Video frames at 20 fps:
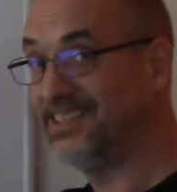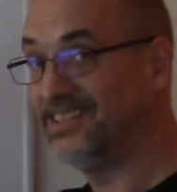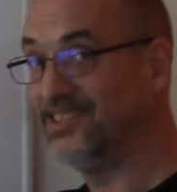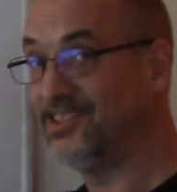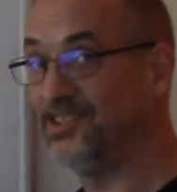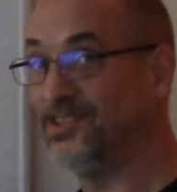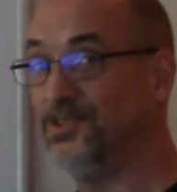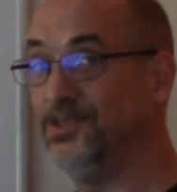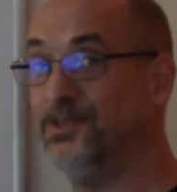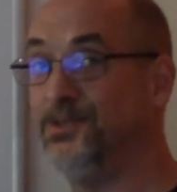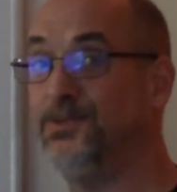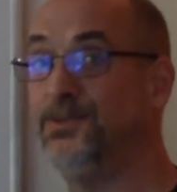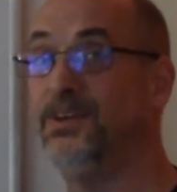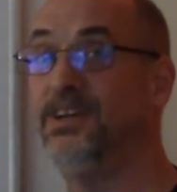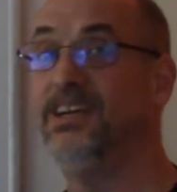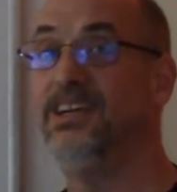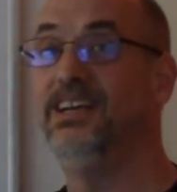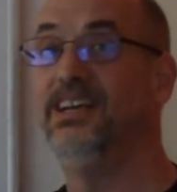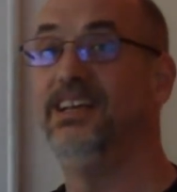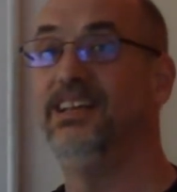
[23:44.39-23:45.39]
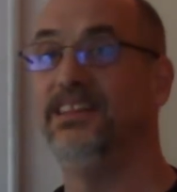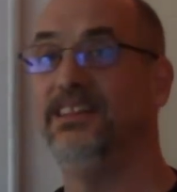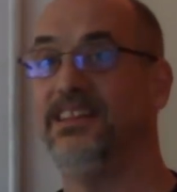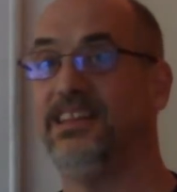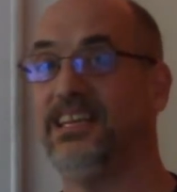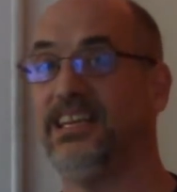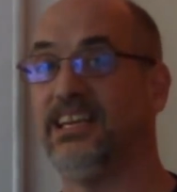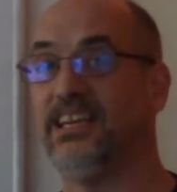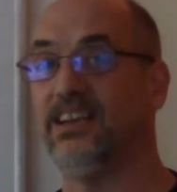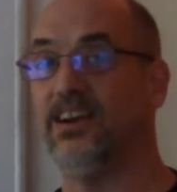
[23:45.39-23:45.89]
to
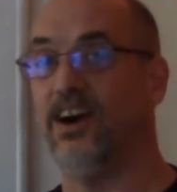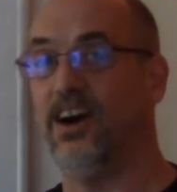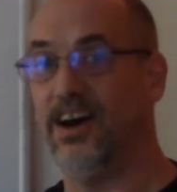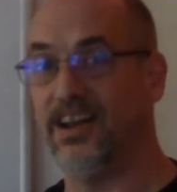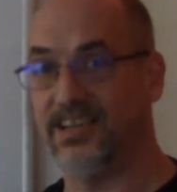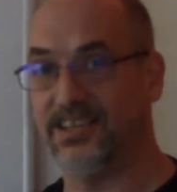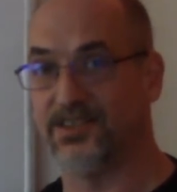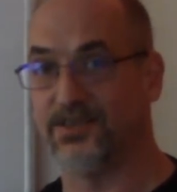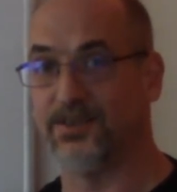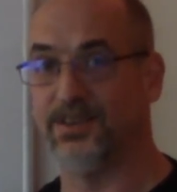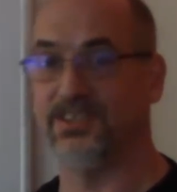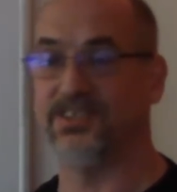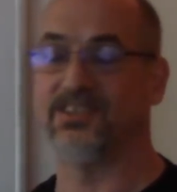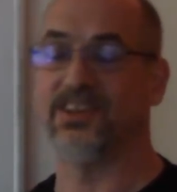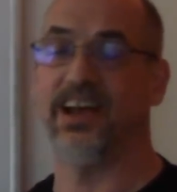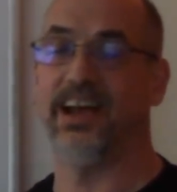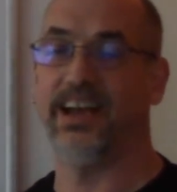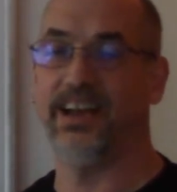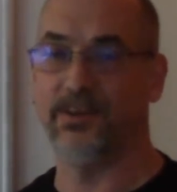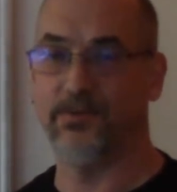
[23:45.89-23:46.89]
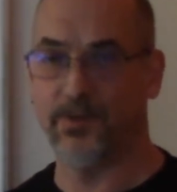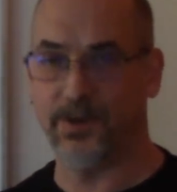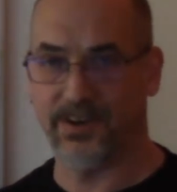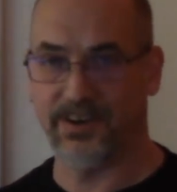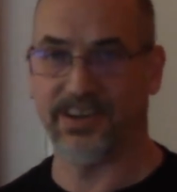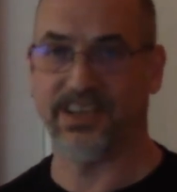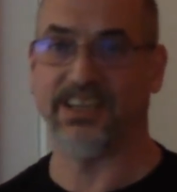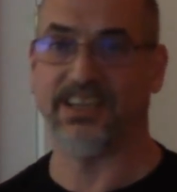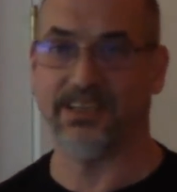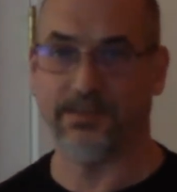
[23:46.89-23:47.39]
the auditory side where
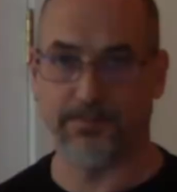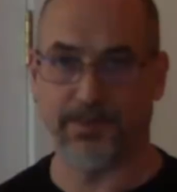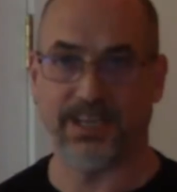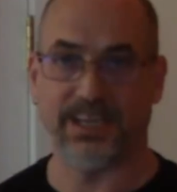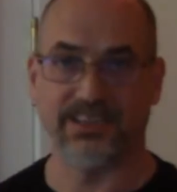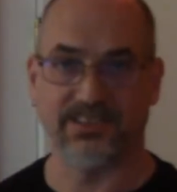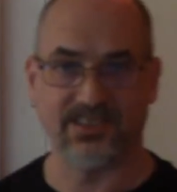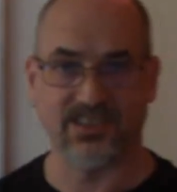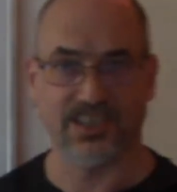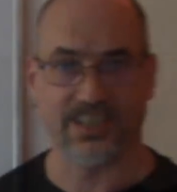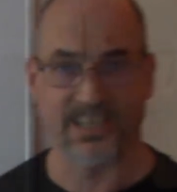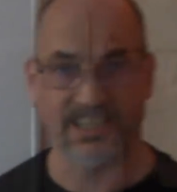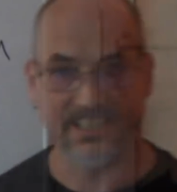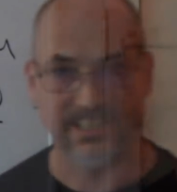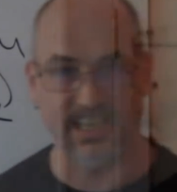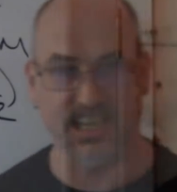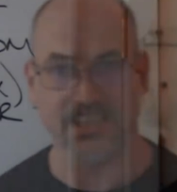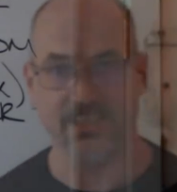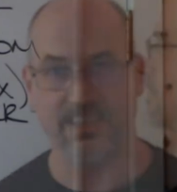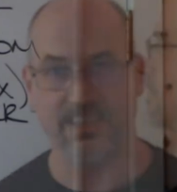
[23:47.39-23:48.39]
he begins to conduct